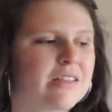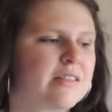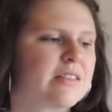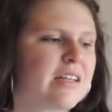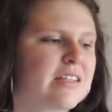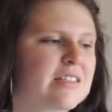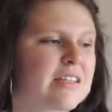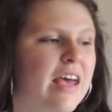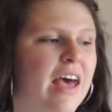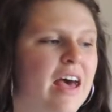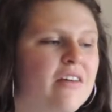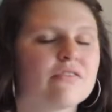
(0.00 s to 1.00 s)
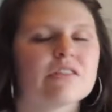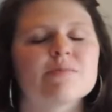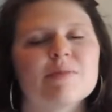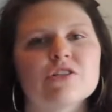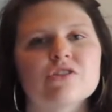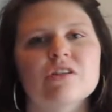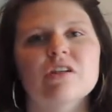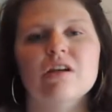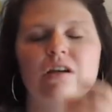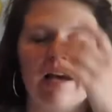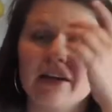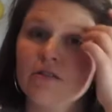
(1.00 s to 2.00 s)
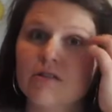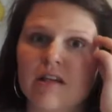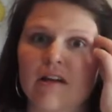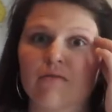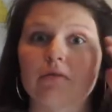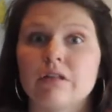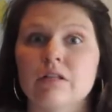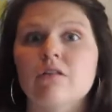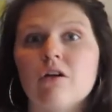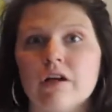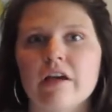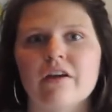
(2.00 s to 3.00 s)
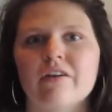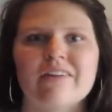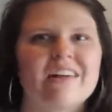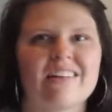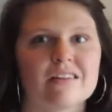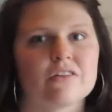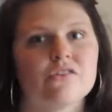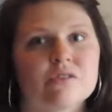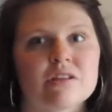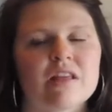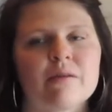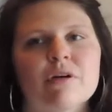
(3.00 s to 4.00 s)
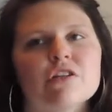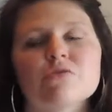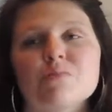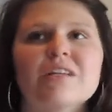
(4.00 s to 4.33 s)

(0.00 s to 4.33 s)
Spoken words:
it's nice to have, especially, I used to have really long hair and I didn't use it that much,